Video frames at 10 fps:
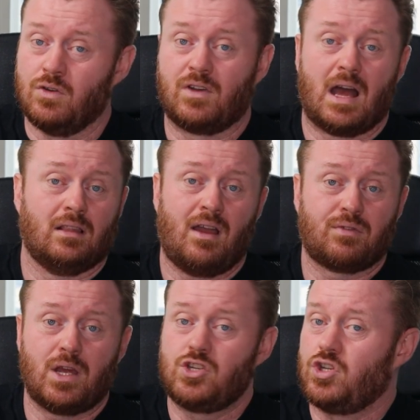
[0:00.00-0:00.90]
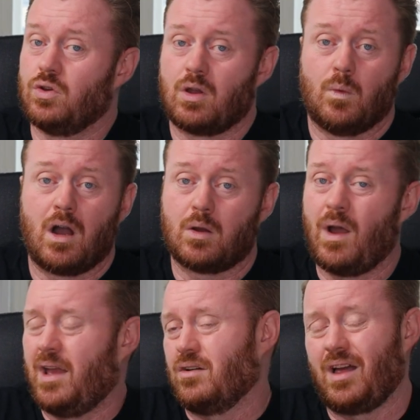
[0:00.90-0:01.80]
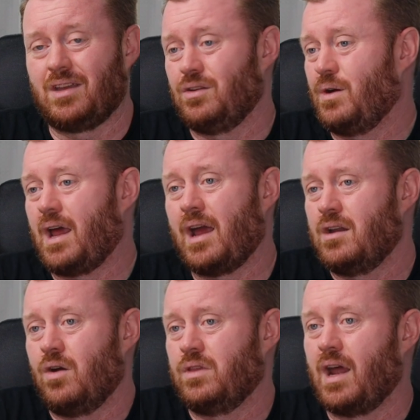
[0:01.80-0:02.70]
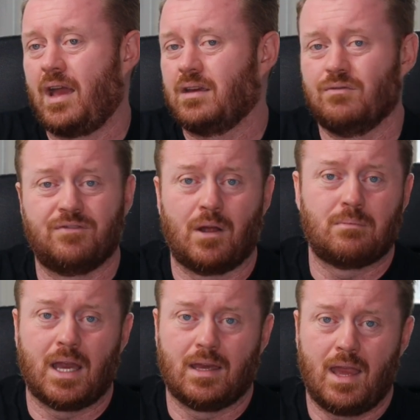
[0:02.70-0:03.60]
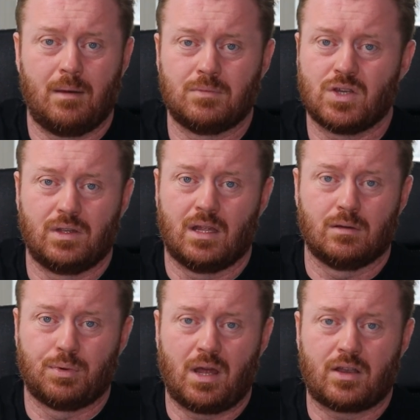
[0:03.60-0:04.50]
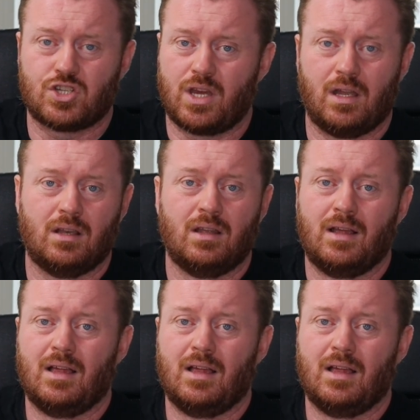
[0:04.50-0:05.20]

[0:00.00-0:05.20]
You've got leverage, you can walk away. You're like, you know what? I know that I can fund my game till the end of production.